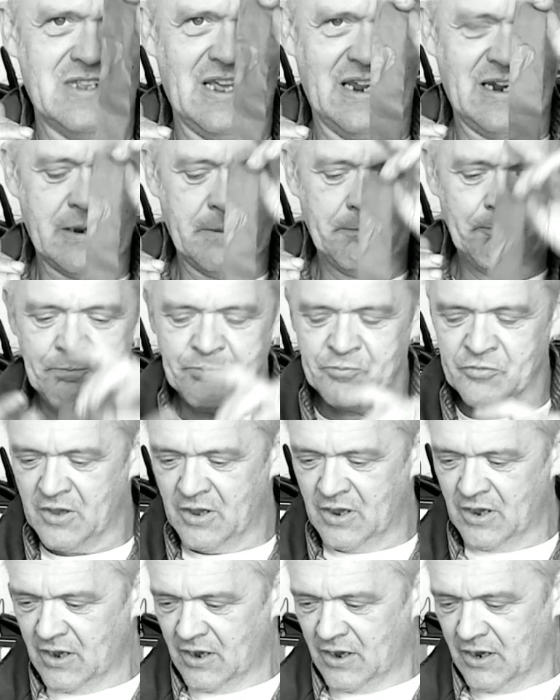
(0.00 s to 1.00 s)
thick.
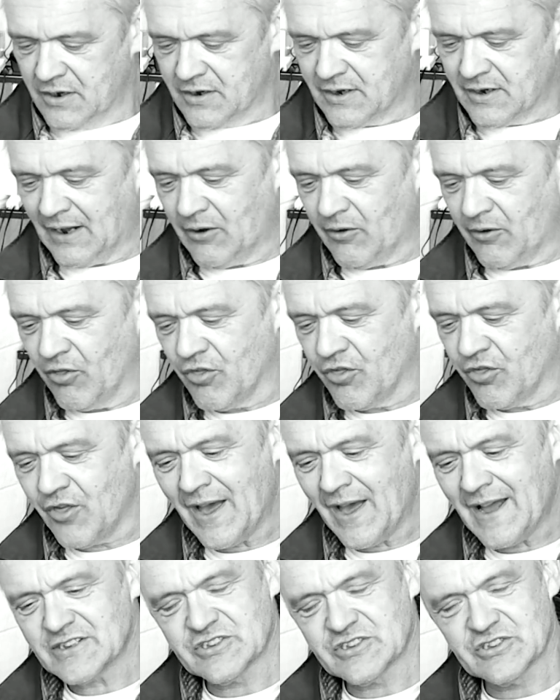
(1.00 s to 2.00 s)
Now,
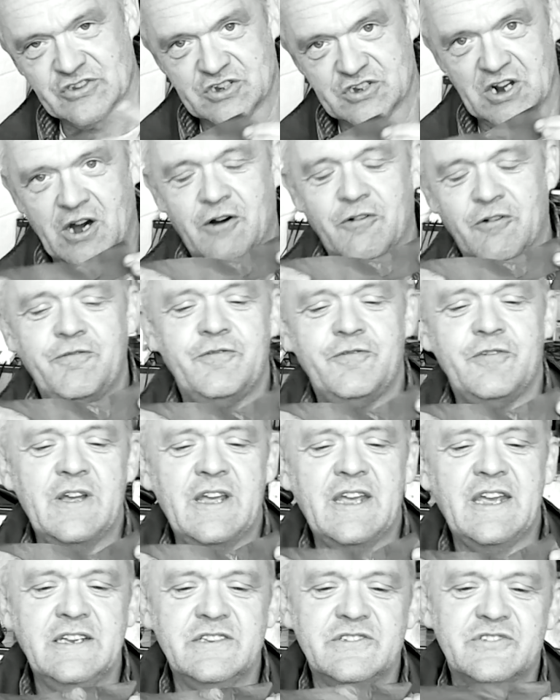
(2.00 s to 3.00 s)
that stuff
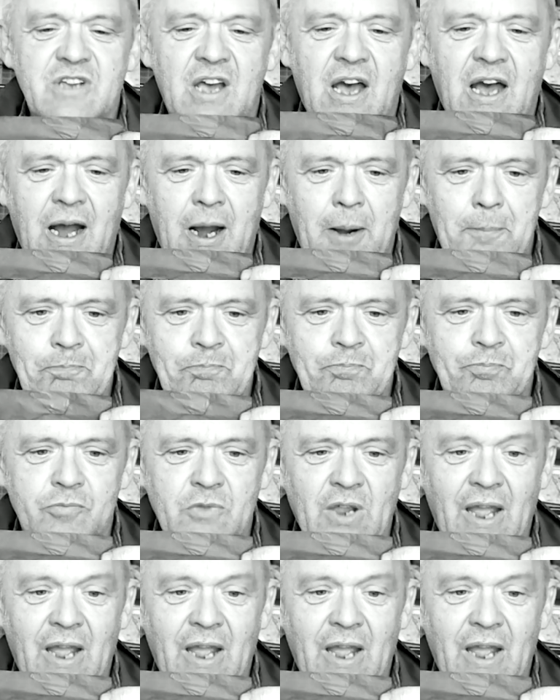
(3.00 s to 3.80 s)
is um,